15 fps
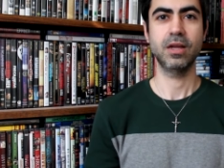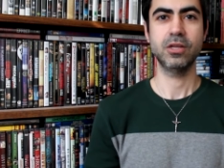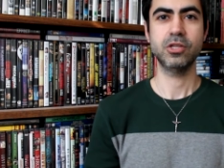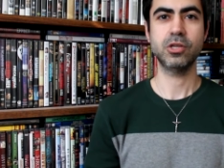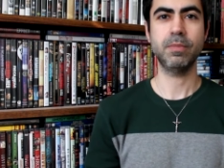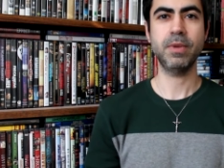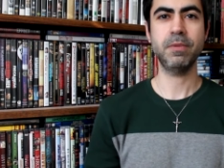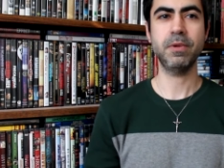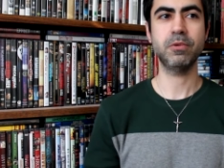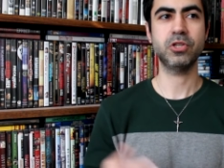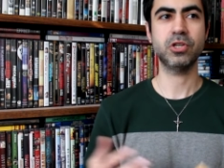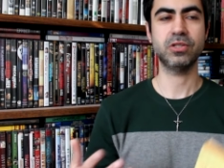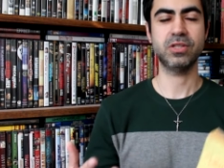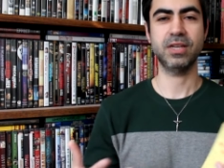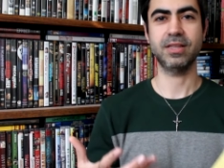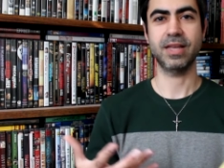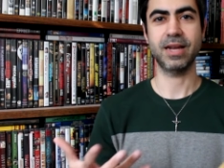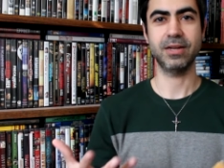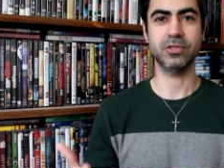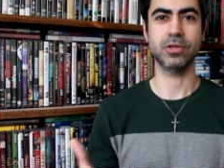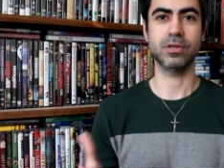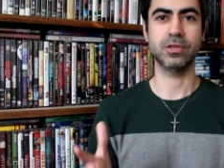So maybe we should take that
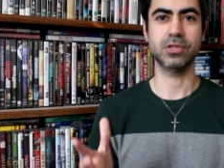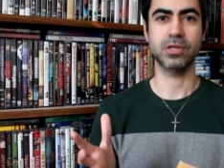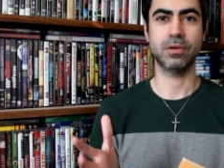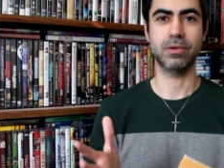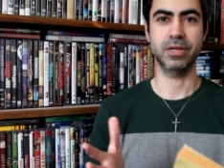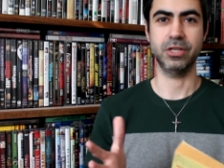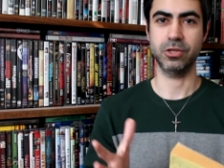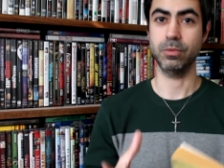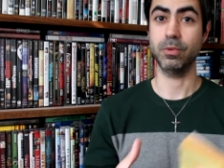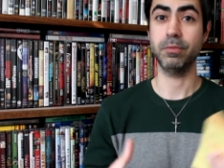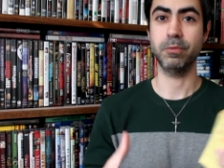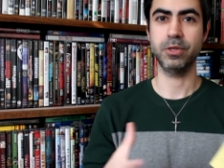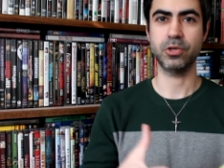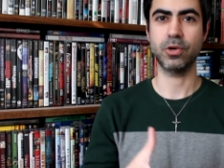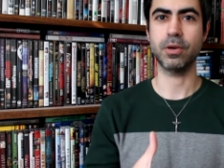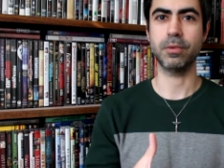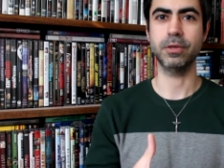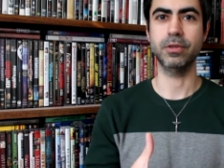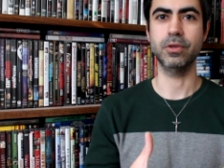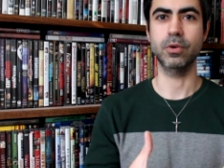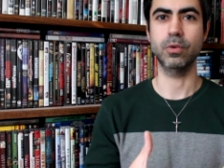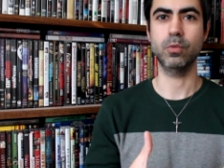into consideration when we talk
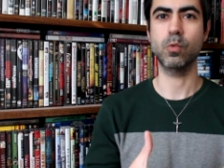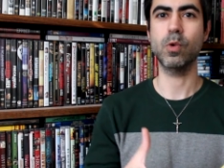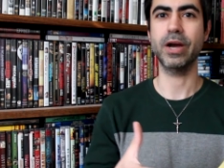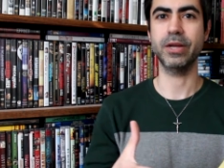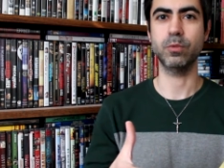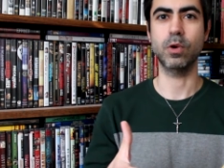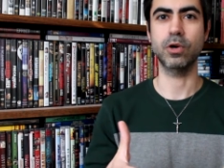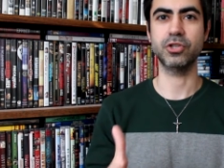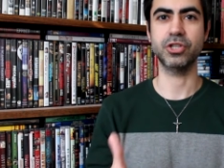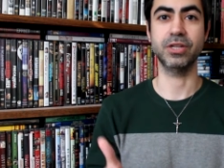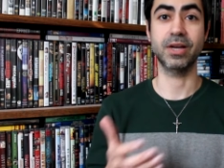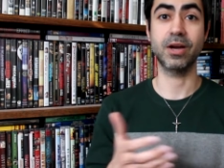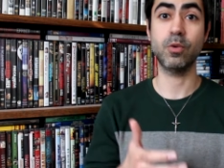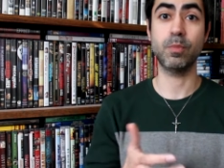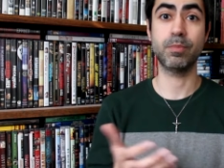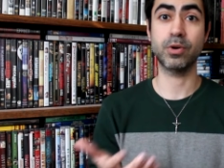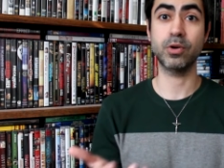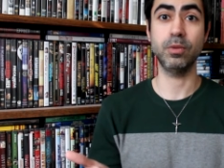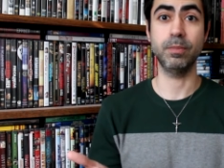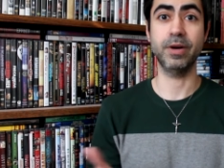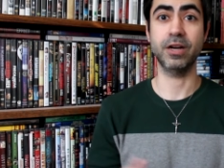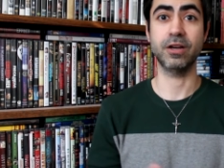about the whitewashing, how
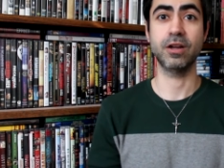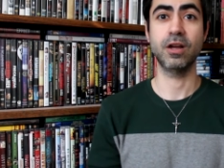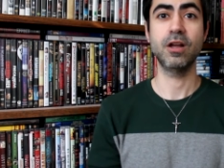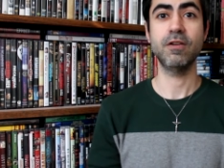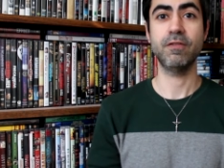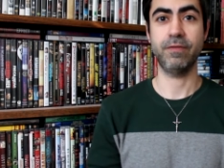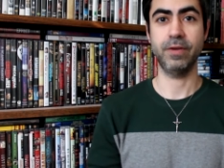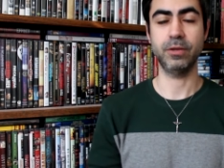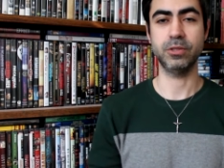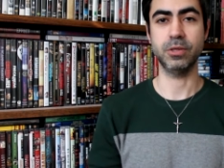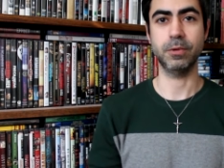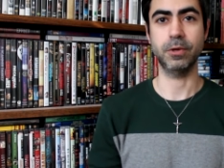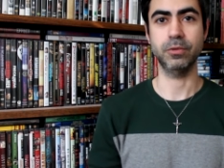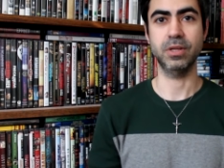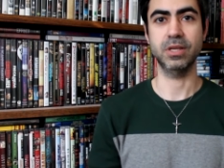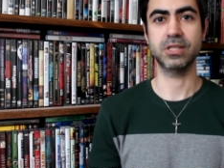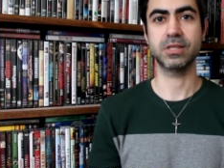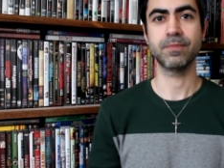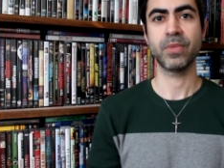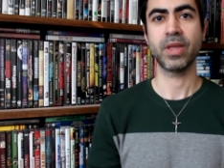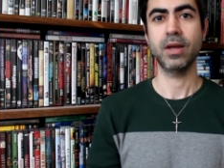Pearl Buck felt about this.